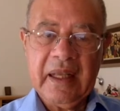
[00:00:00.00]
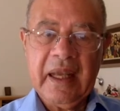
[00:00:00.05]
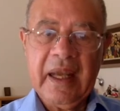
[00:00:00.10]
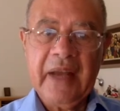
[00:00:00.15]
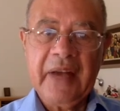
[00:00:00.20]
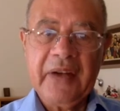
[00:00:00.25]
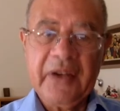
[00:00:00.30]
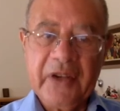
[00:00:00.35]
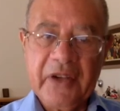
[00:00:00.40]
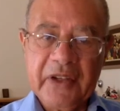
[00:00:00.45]

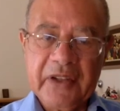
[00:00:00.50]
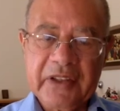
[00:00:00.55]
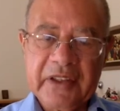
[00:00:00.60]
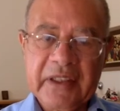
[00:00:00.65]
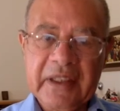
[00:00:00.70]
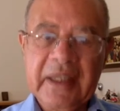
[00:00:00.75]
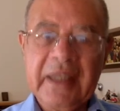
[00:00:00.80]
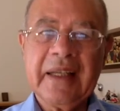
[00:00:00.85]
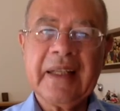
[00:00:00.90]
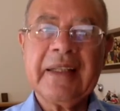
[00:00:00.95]
An earth
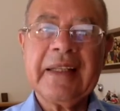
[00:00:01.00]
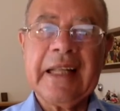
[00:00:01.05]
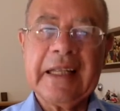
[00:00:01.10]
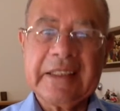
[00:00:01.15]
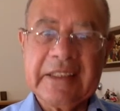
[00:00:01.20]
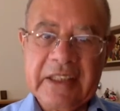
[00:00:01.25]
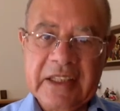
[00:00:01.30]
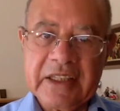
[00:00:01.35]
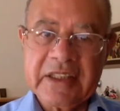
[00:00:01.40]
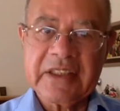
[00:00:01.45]

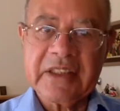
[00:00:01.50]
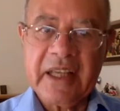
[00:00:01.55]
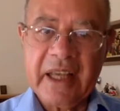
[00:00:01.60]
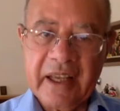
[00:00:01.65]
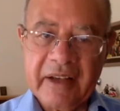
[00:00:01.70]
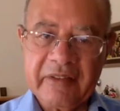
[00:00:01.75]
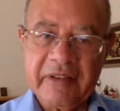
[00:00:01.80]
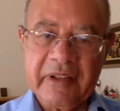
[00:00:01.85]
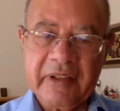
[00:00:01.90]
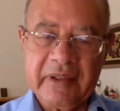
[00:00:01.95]
that is
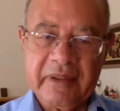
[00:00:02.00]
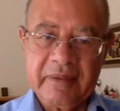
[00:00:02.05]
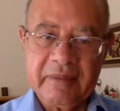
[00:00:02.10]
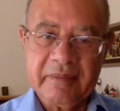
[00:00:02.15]
heaven.